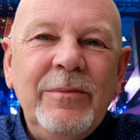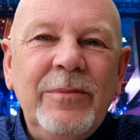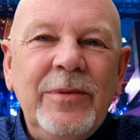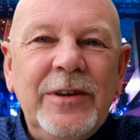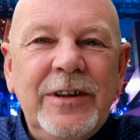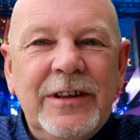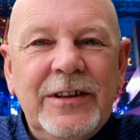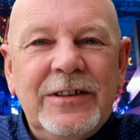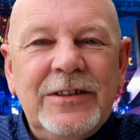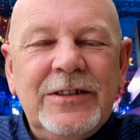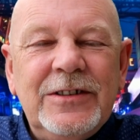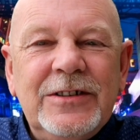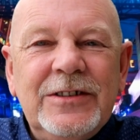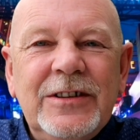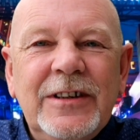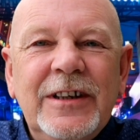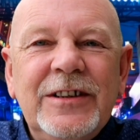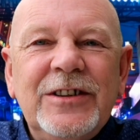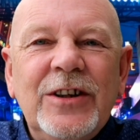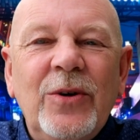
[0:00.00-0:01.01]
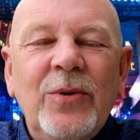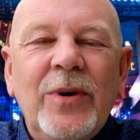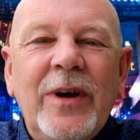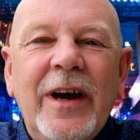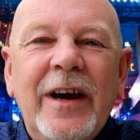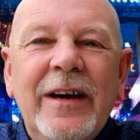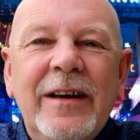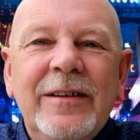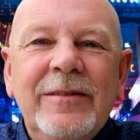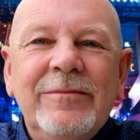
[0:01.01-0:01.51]
But it's
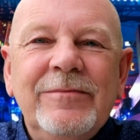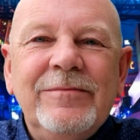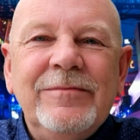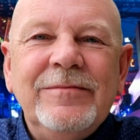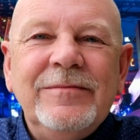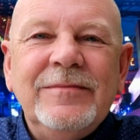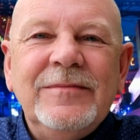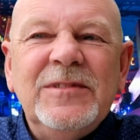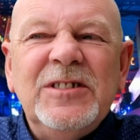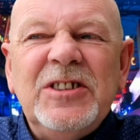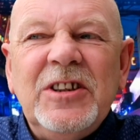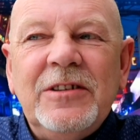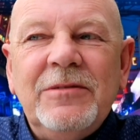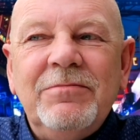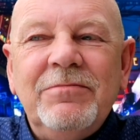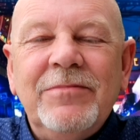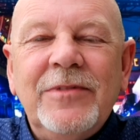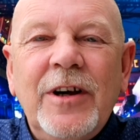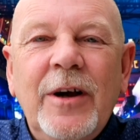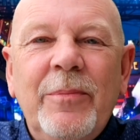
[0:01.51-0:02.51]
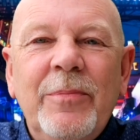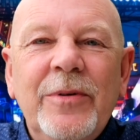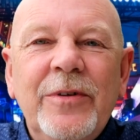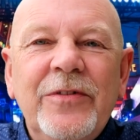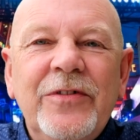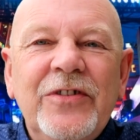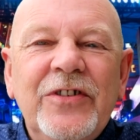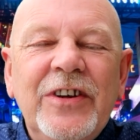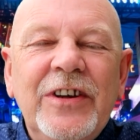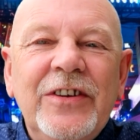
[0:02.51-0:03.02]
okay. There's a couple
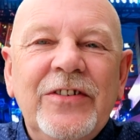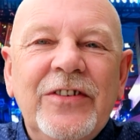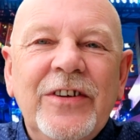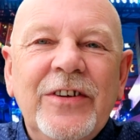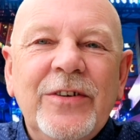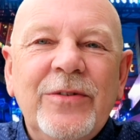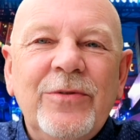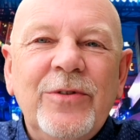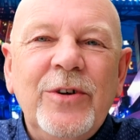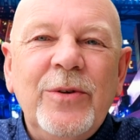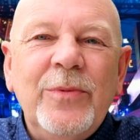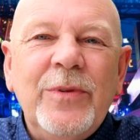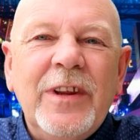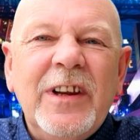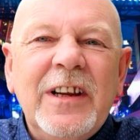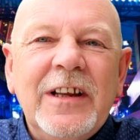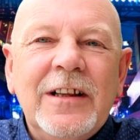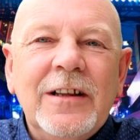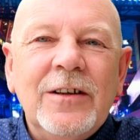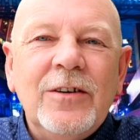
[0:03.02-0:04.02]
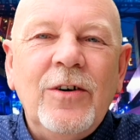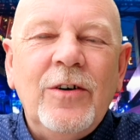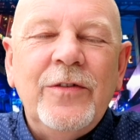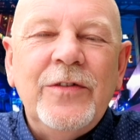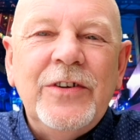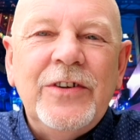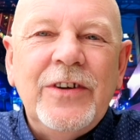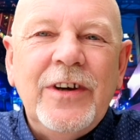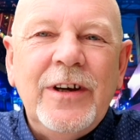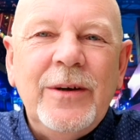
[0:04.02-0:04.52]
of seats in the room with a little
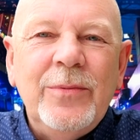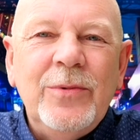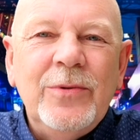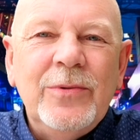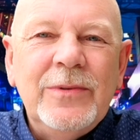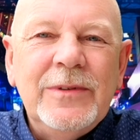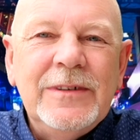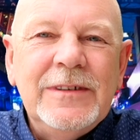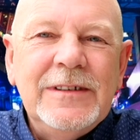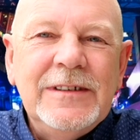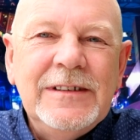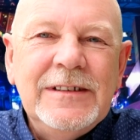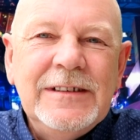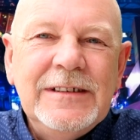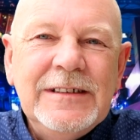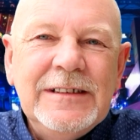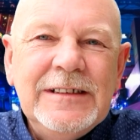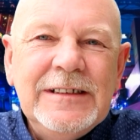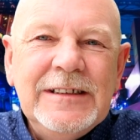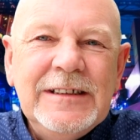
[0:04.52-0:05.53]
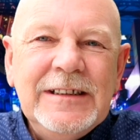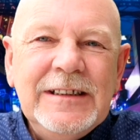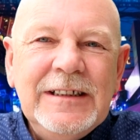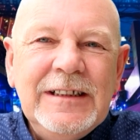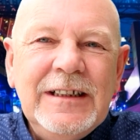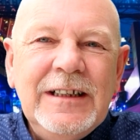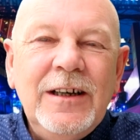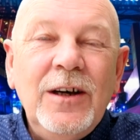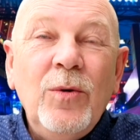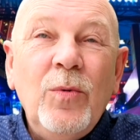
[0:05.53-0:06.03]
coffee table.
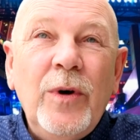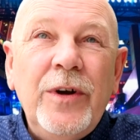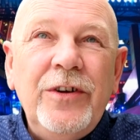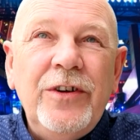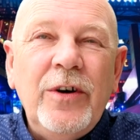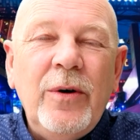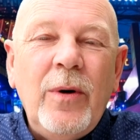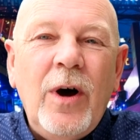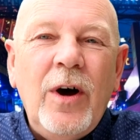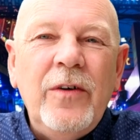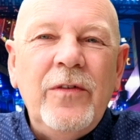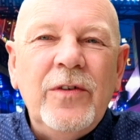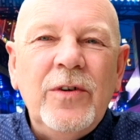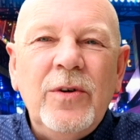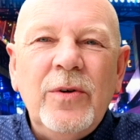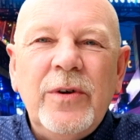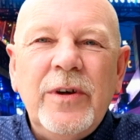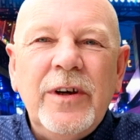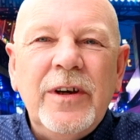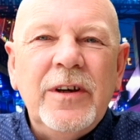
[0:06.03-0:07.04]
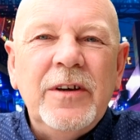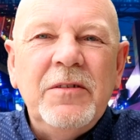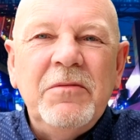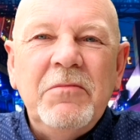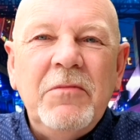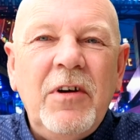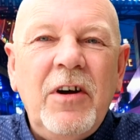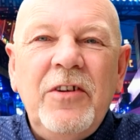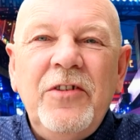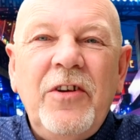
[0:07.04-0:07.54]
Window overlooking
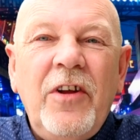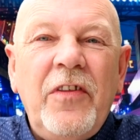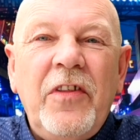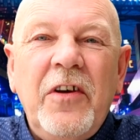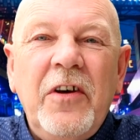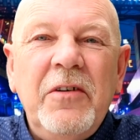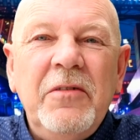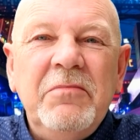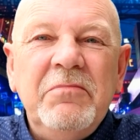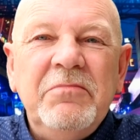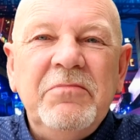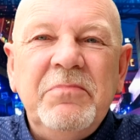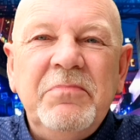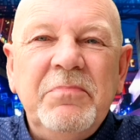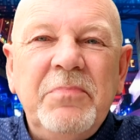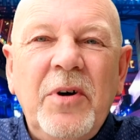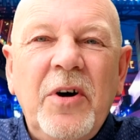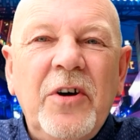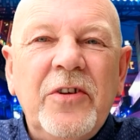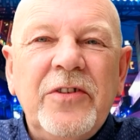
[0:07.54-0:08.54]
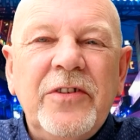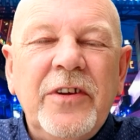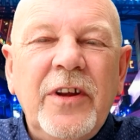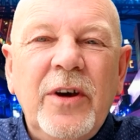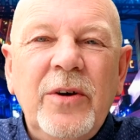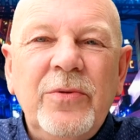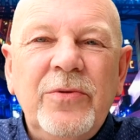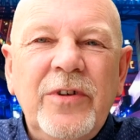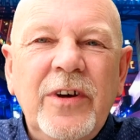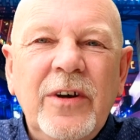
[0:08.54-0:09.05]
another part of the
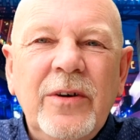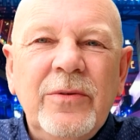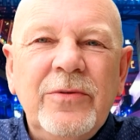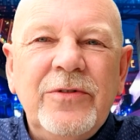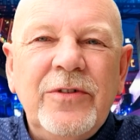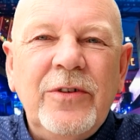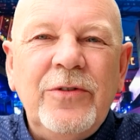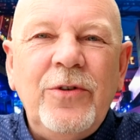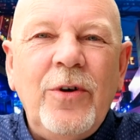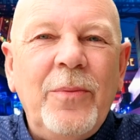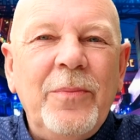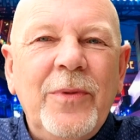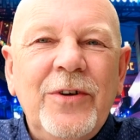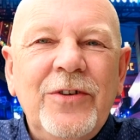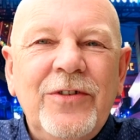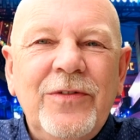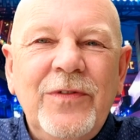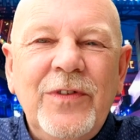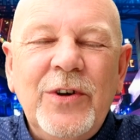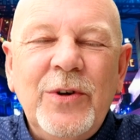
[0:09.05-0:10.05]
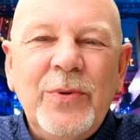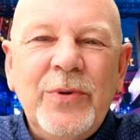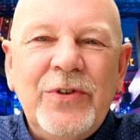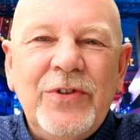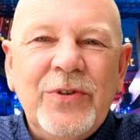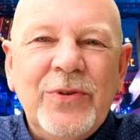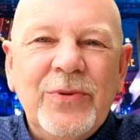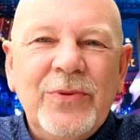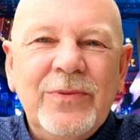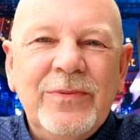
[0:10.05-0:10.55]
hotel, so not much view
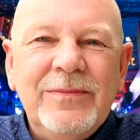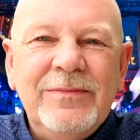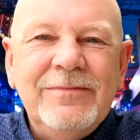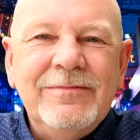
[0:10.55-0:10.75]
at all.